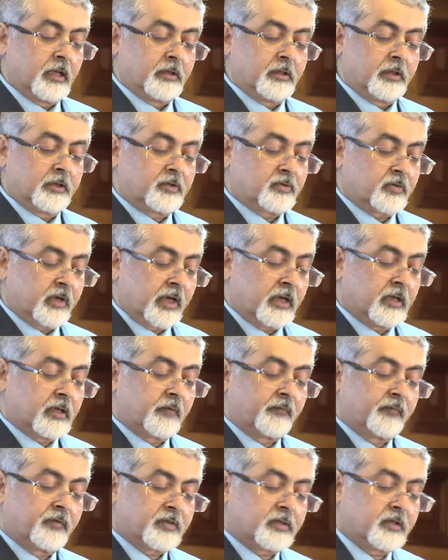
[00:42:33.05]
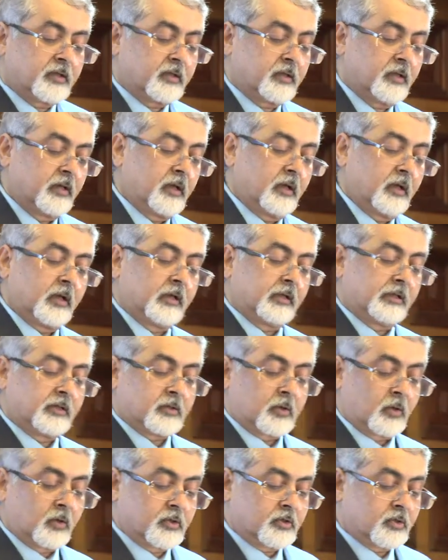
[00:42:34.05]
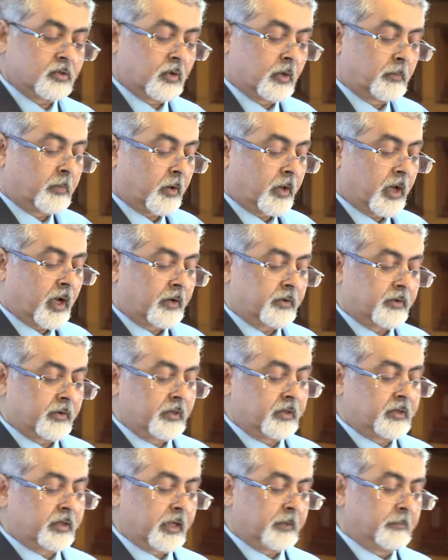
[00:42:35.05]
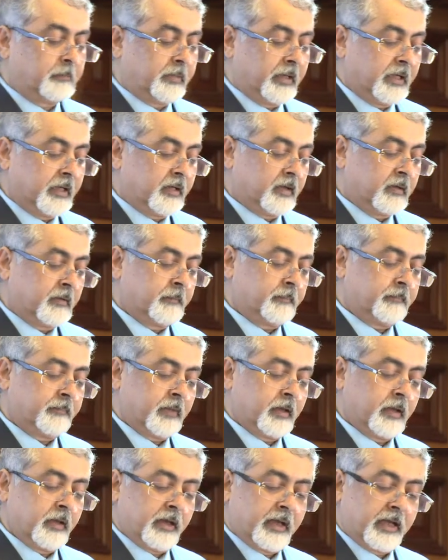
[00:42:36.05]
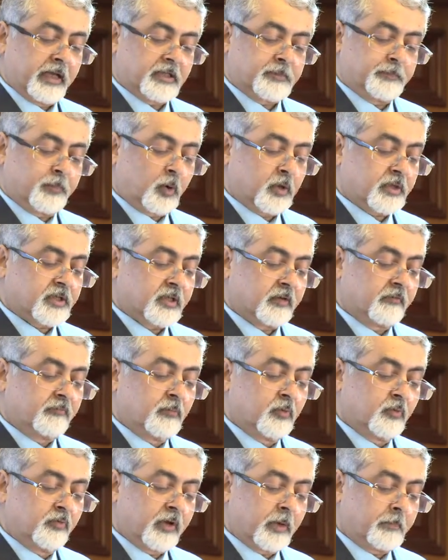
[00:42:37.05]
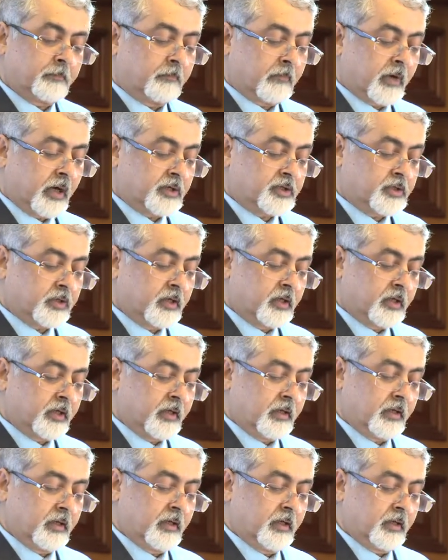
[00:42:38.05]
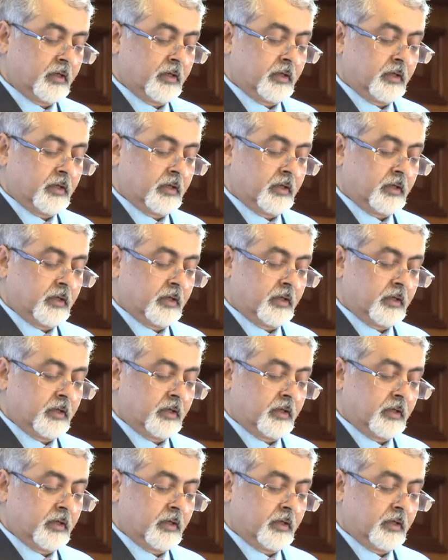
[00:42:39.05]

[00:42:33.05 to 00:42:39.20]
The trade deficit is also about 110 billion. Exports have moved up marginally.